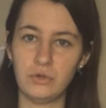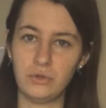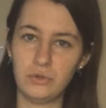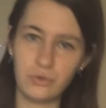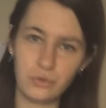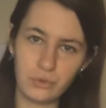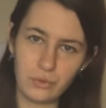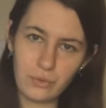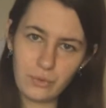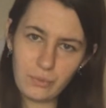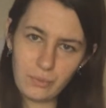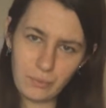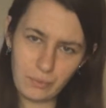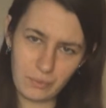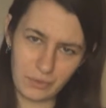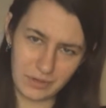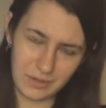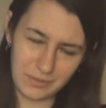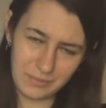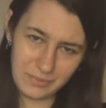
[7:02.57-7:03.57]
you
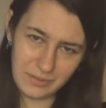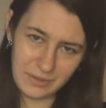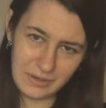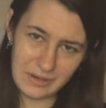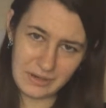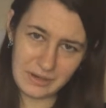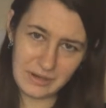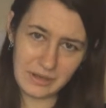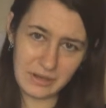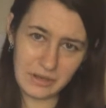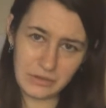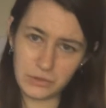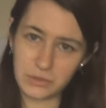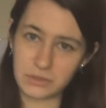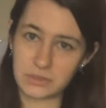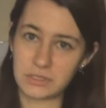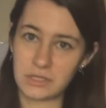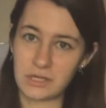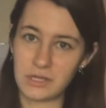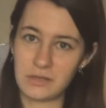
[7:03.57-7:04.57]
want to be a
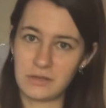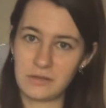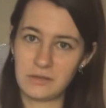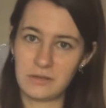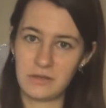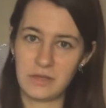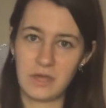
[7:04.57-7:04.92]
doctor?